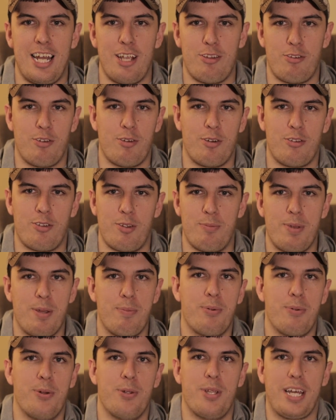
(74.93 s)
I sure some
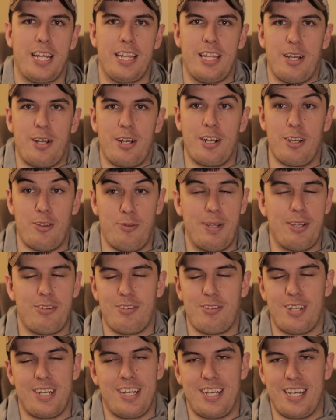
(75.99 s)
people like they're,
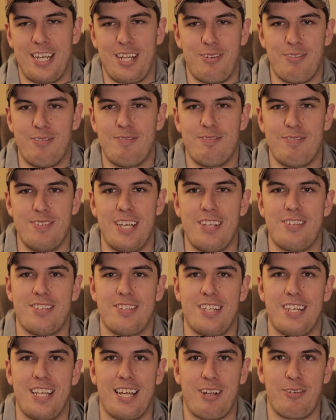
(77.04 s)
especially
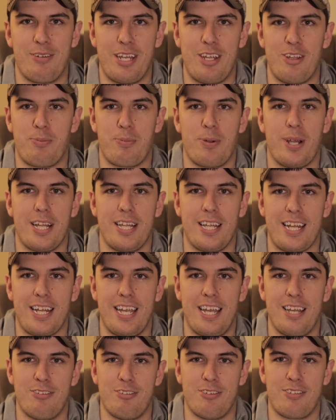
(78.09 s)
Dustin, like when he's praying, that
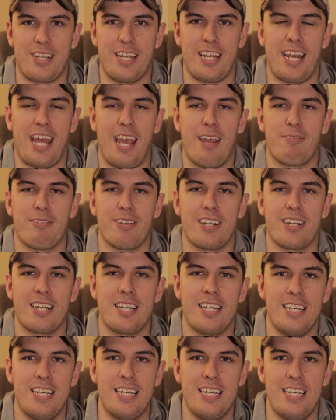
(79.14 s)
guy's just getting after it.
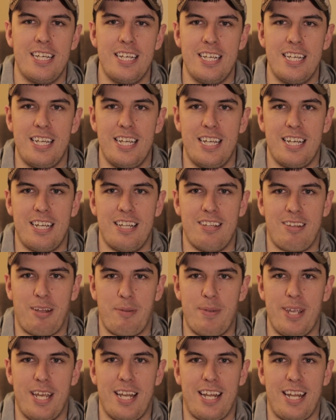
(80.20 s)
And I was
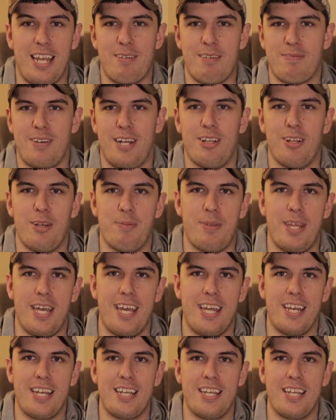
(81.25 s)
like, man, I can't follow up that.